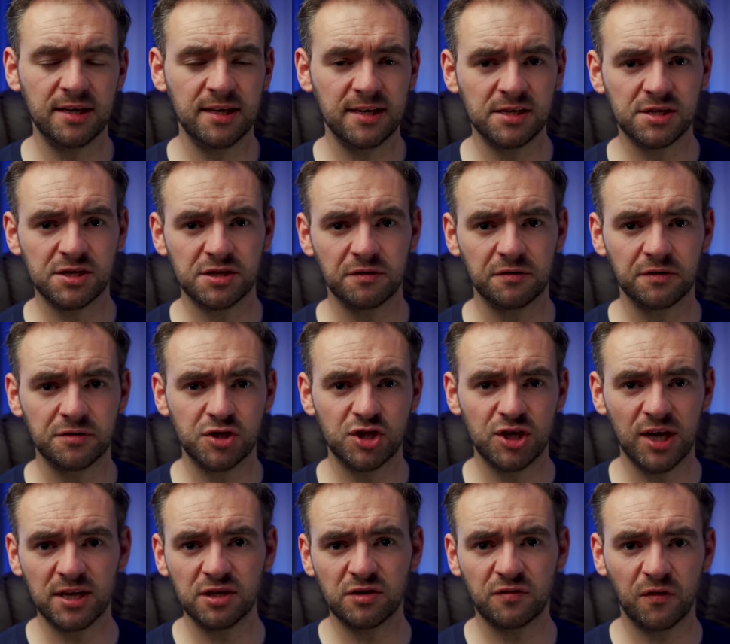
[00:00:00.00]
it needs to
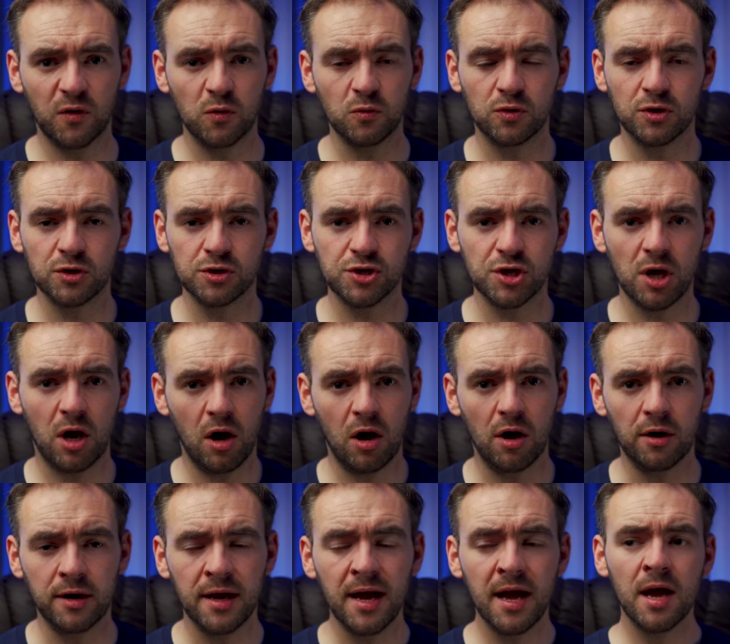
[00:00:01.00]
change focus
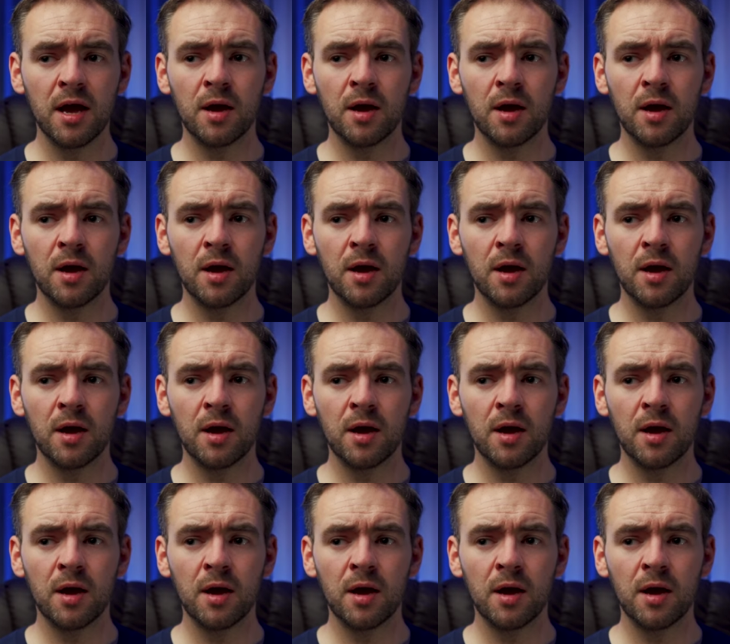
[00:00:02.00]
on,